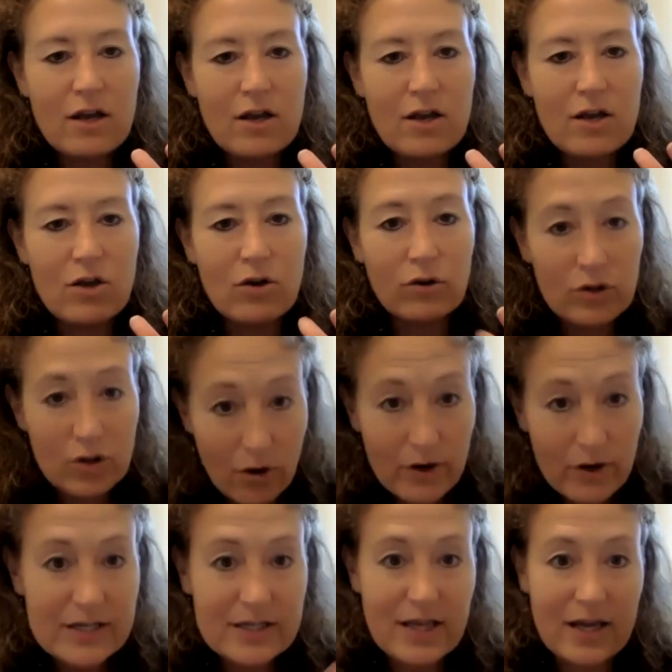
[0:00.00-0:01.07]
you'll
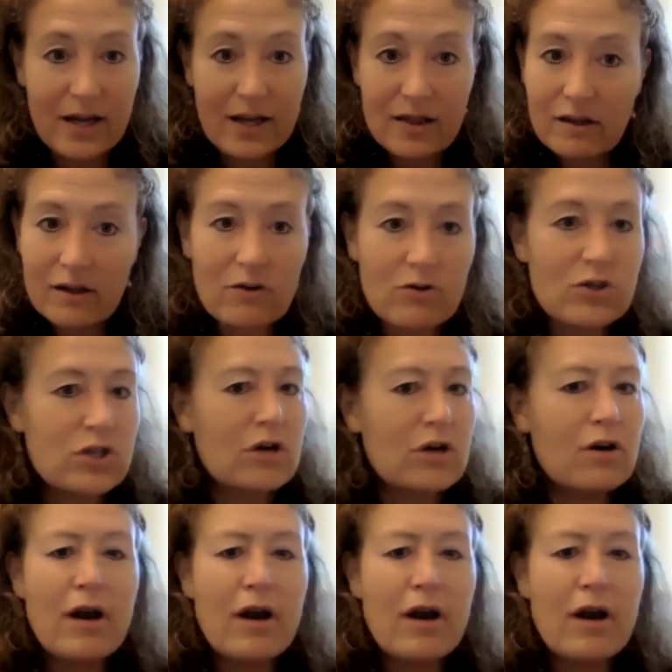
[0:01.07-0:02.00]
notice that in the literature